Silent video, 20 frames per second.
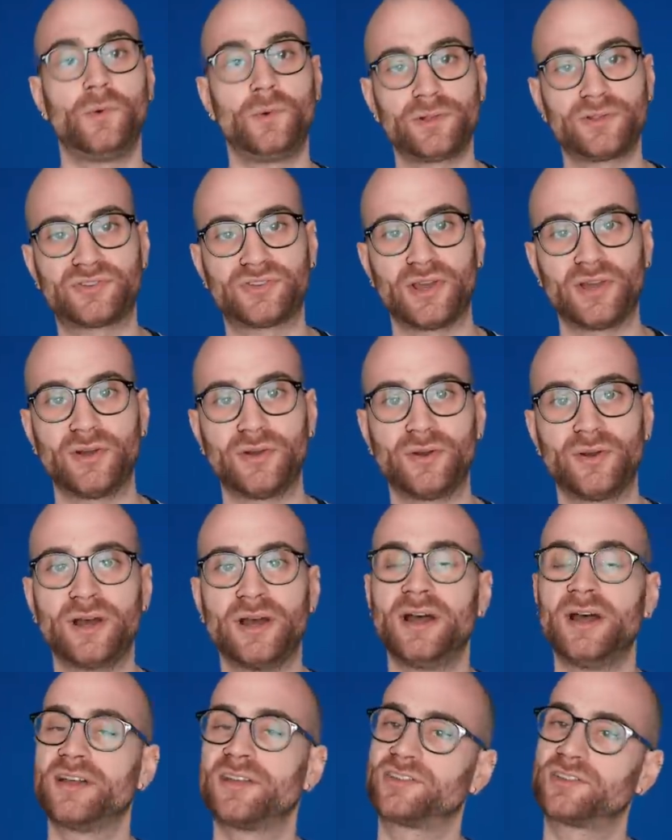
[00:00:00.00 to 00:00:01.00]
Also, a
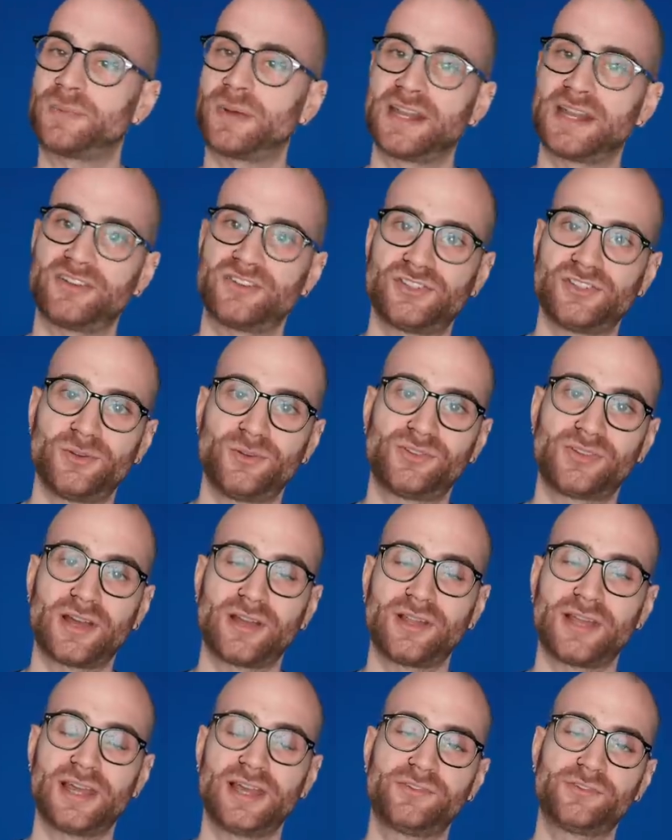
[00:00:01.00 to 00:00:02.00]
uh, Spanish news
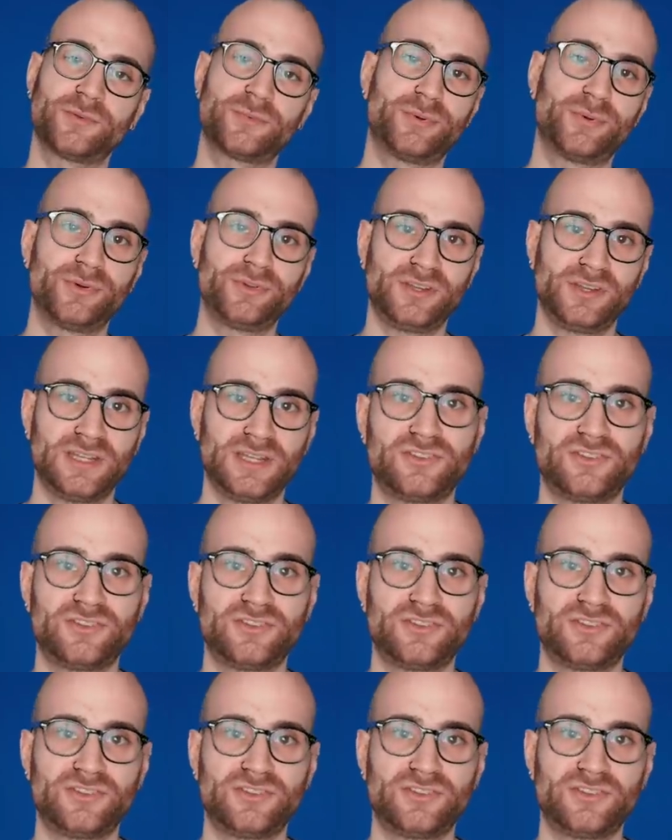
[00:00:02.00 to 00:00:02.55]
outlet is reporting